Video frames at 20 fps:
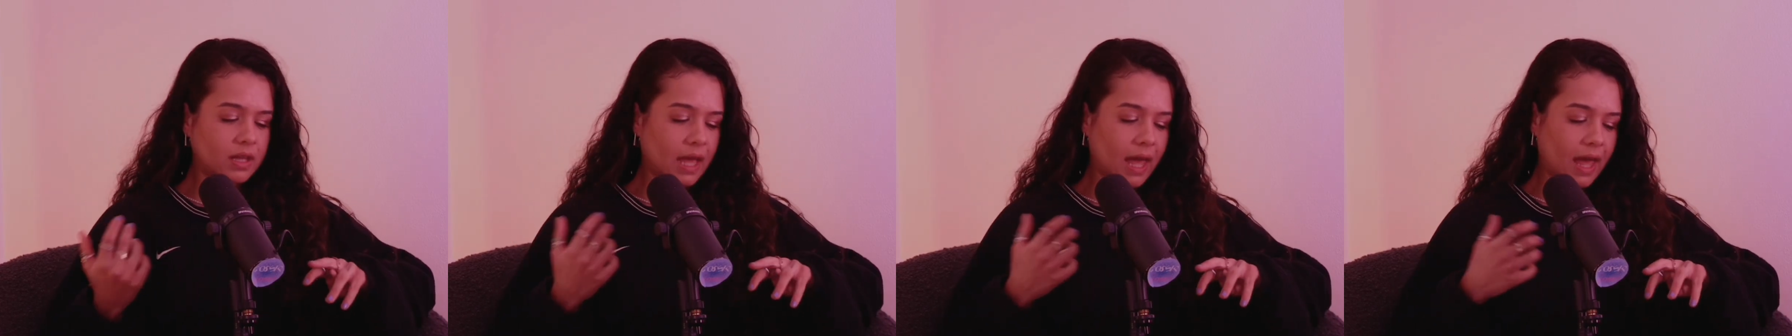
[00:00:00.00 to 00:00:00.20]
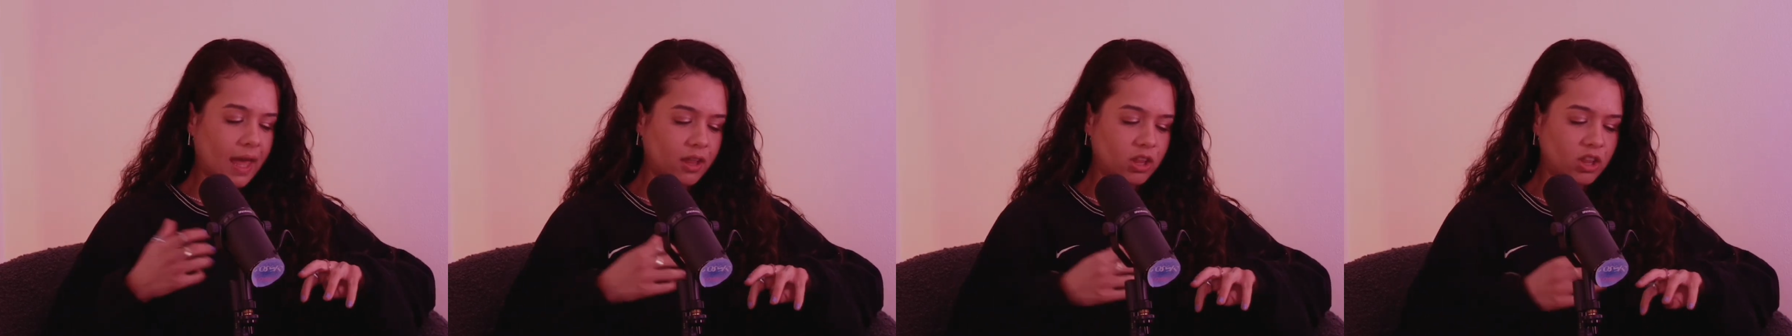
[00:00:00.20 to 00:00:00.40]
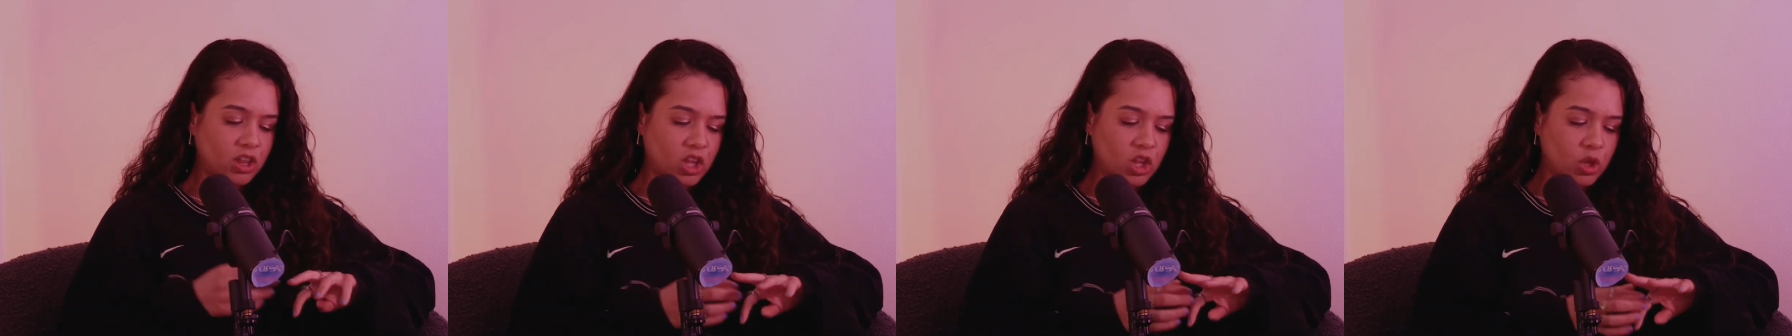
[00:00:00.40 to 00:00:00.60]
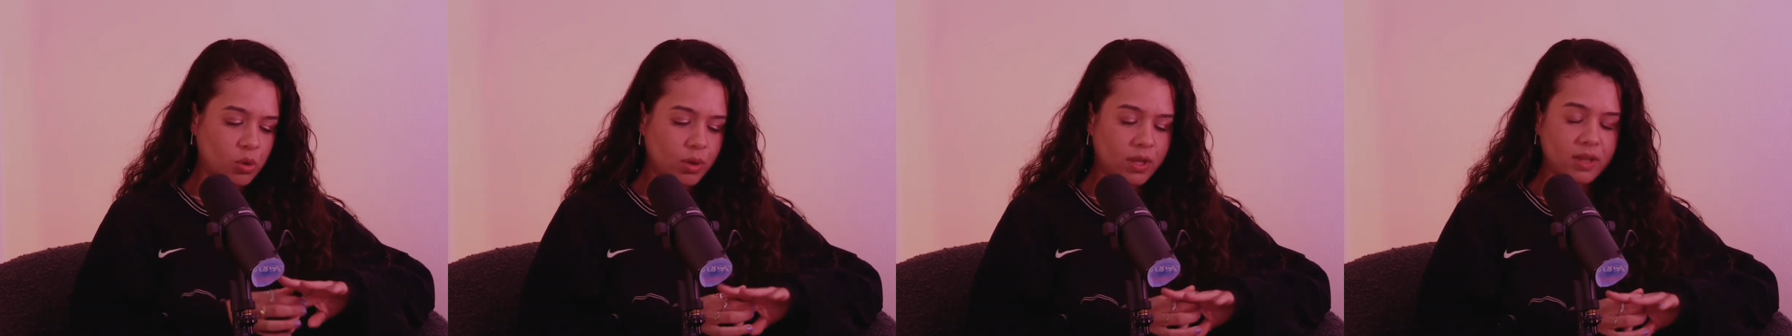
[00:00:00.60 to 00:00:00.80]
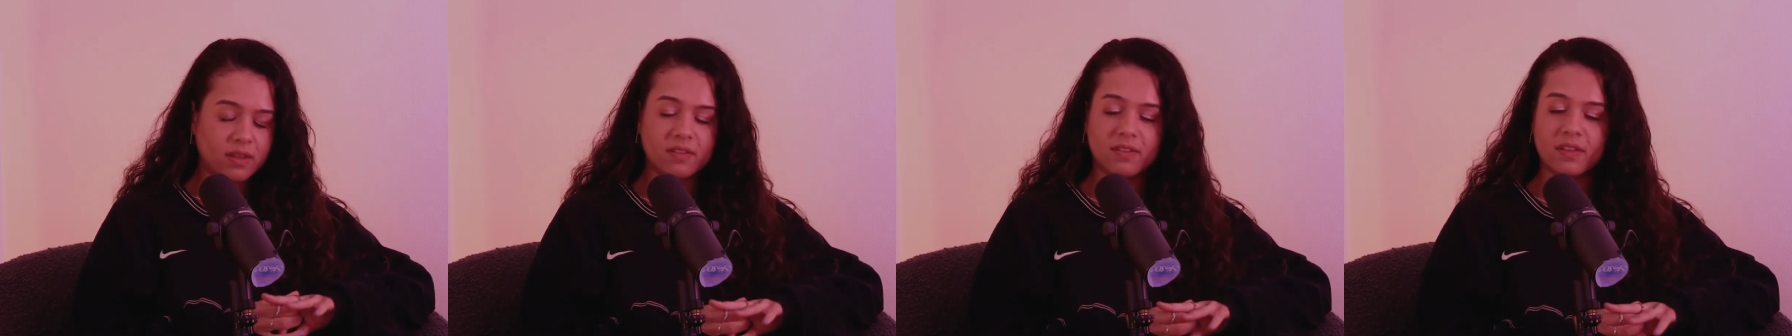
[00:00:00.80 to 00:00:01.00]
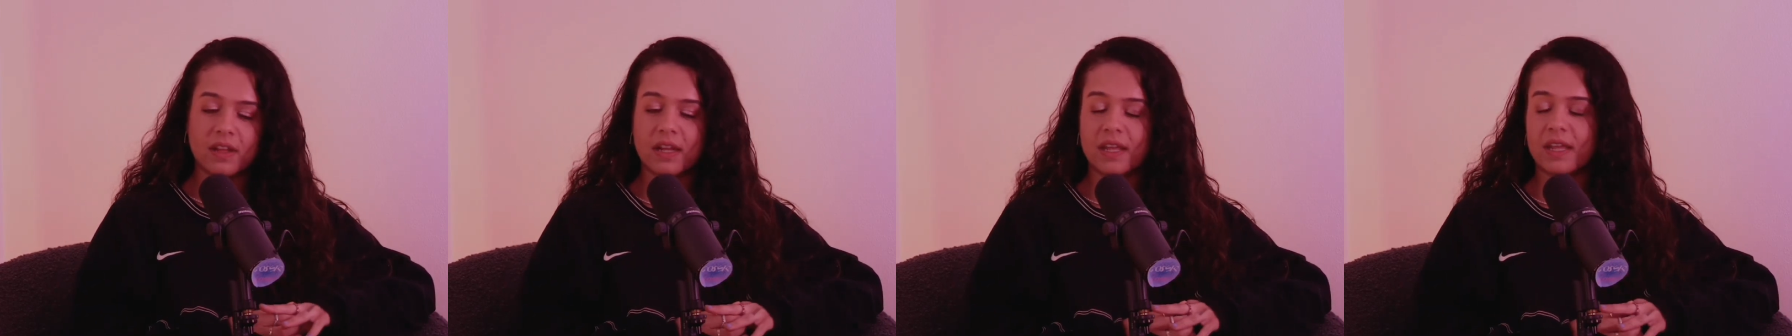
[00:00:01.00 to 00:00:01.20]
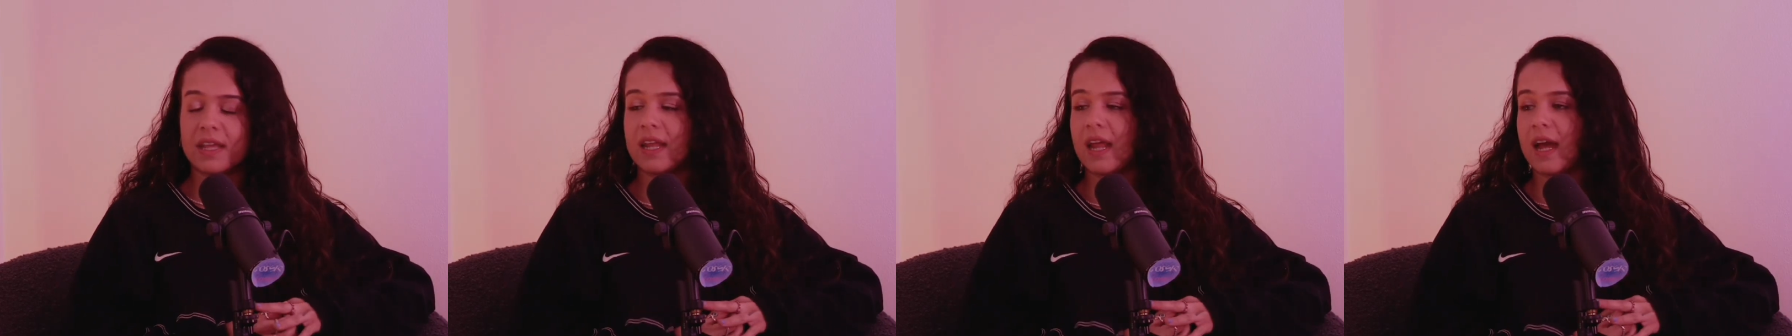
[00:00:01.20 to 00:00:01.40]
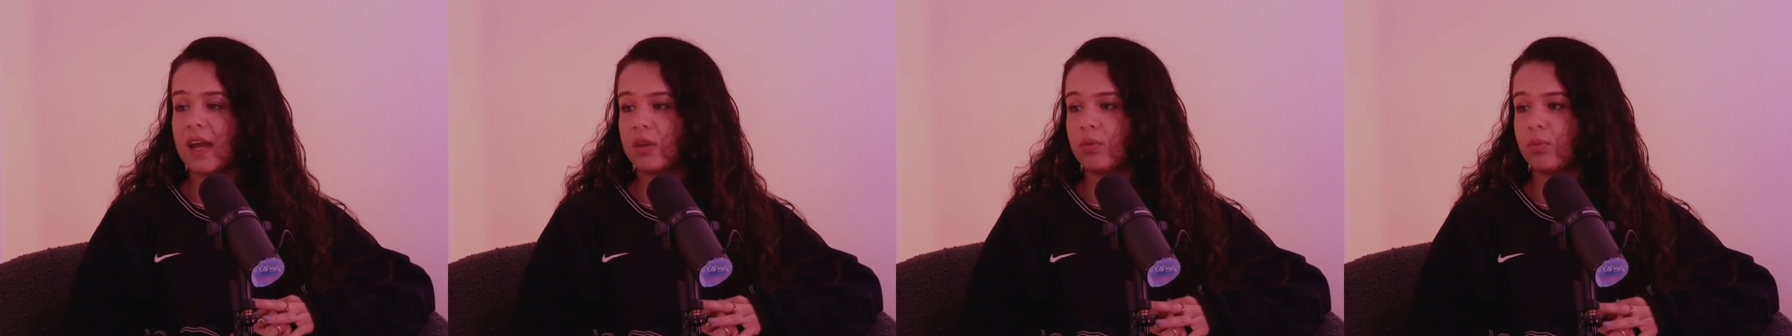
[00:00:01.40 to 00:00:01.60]
that you instantly
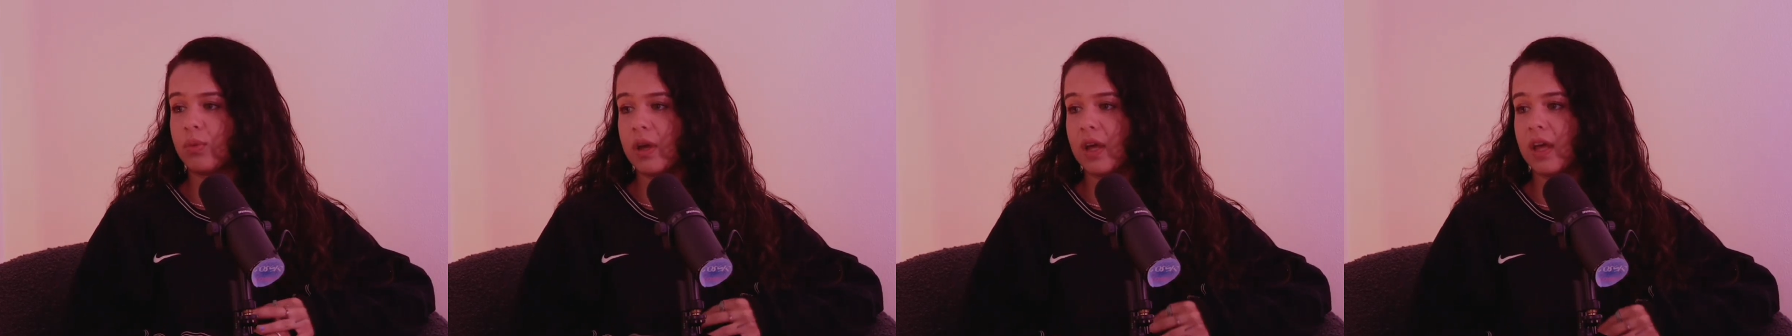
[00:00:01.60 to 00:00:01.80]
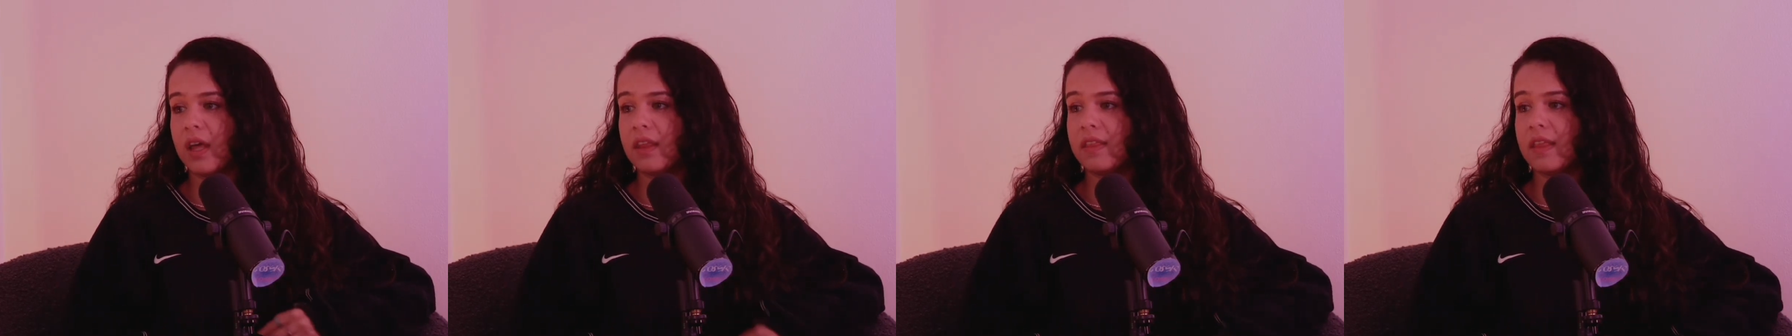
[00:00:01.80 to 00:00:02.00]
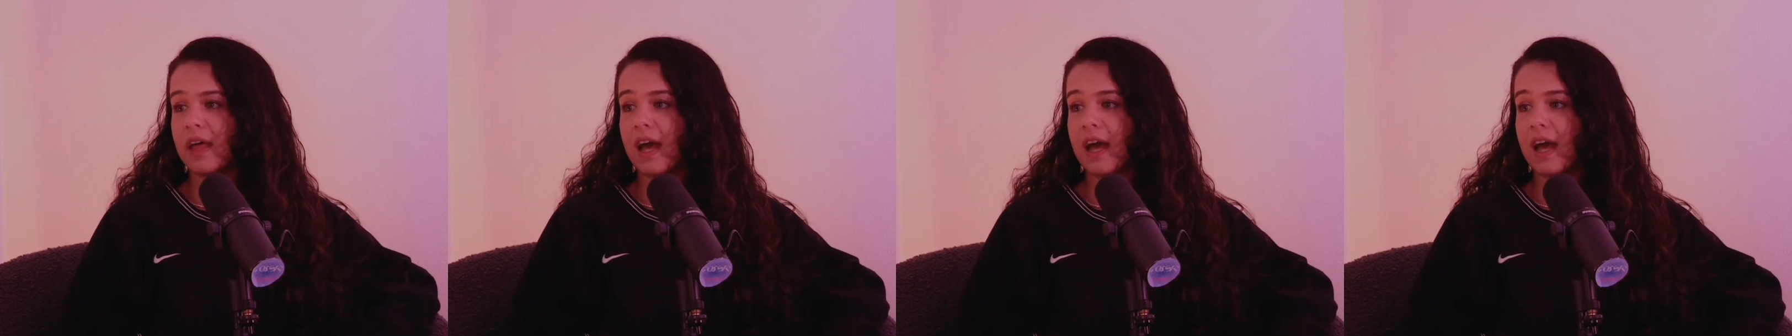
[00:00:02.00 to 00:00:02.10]
connect with,